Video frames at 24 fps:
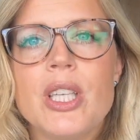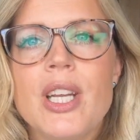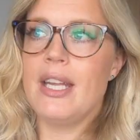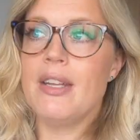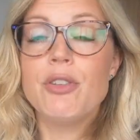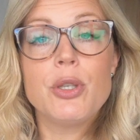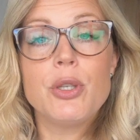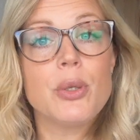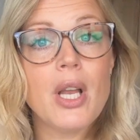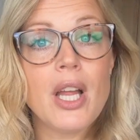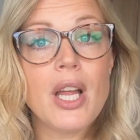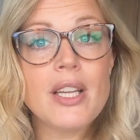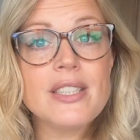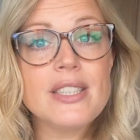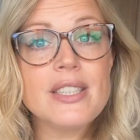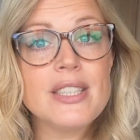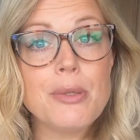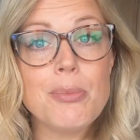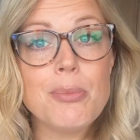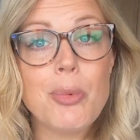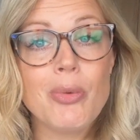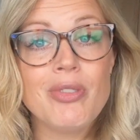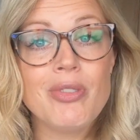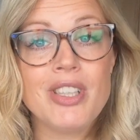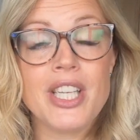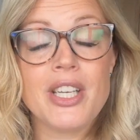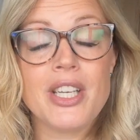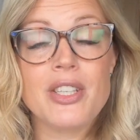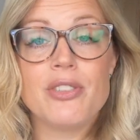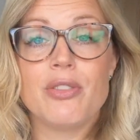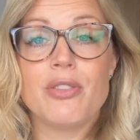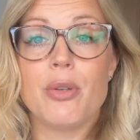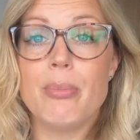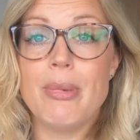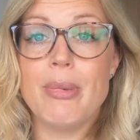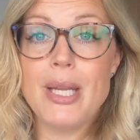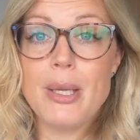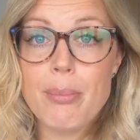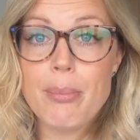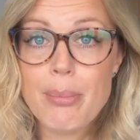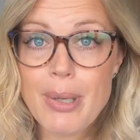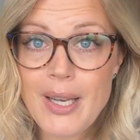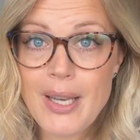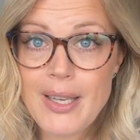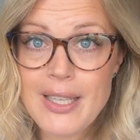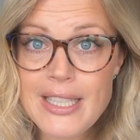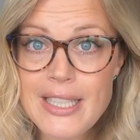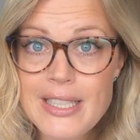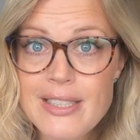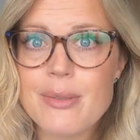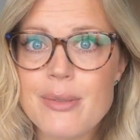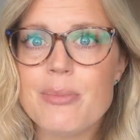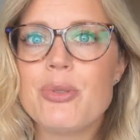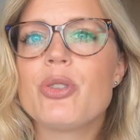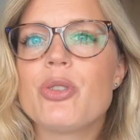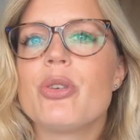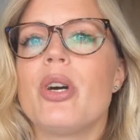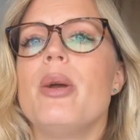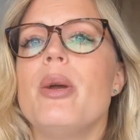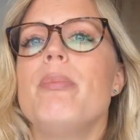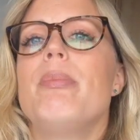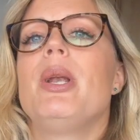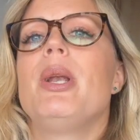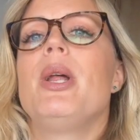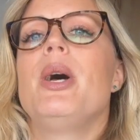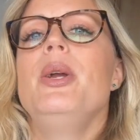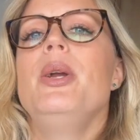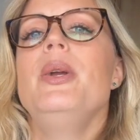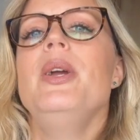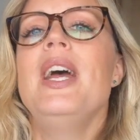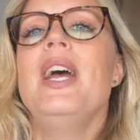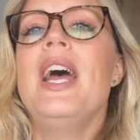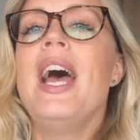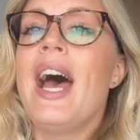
If you'd like to see more videos from me, please subscribe below.